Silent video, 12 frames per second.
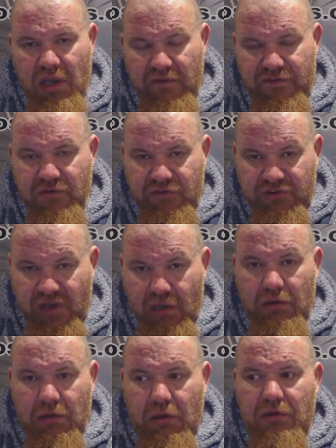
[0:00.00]
If you stay
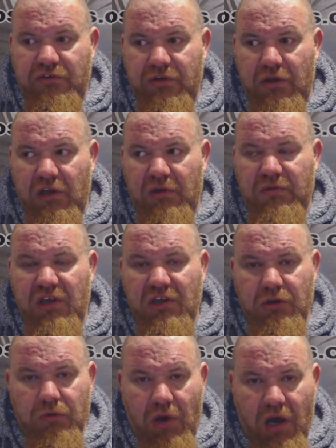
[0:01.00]
on long term,
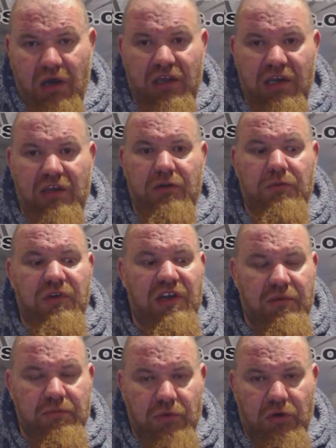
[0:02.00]
you are going to end up
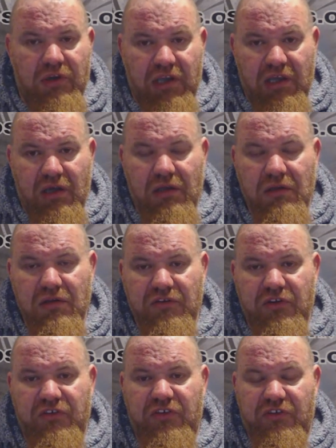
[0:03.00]
needing more gear
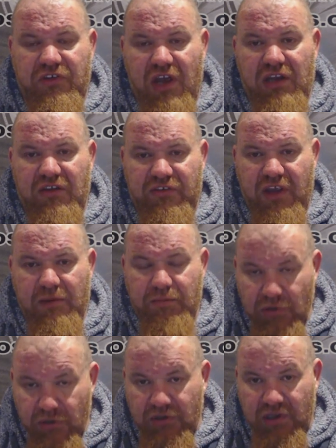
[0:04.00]
to sustain the same
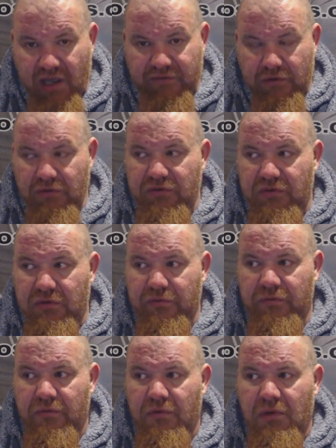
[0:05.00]
blood levels.
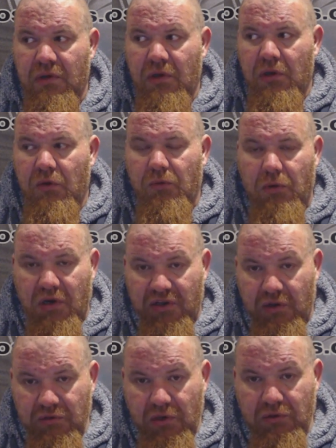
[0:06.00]
What I
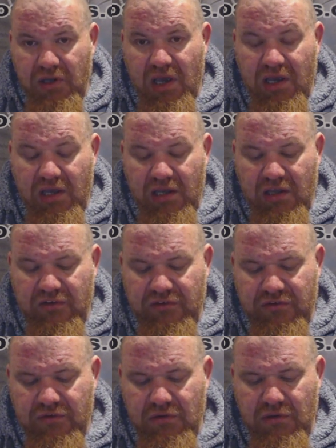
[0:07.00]
don't know yet
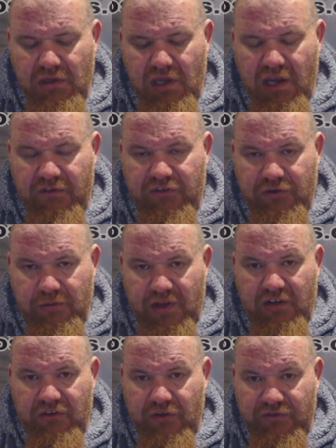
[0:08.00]
is if some of
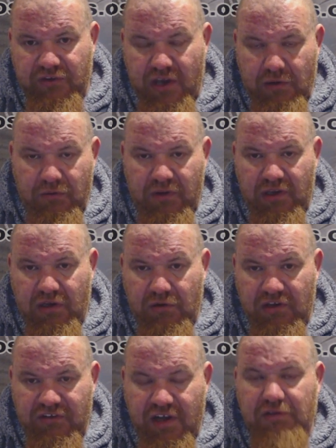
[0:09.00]
that is offset with
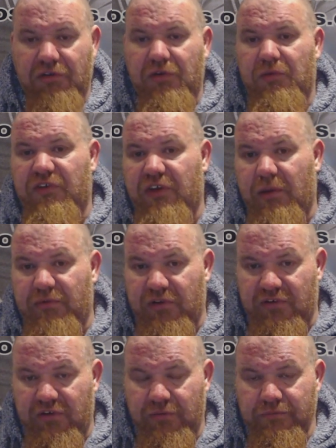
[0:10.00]
increased androgen
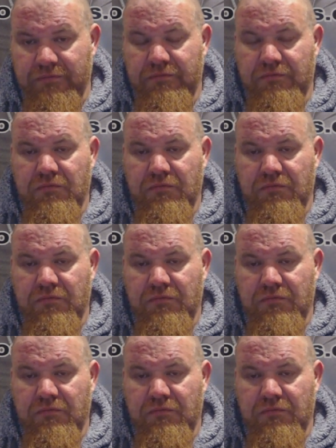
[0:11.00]
receptors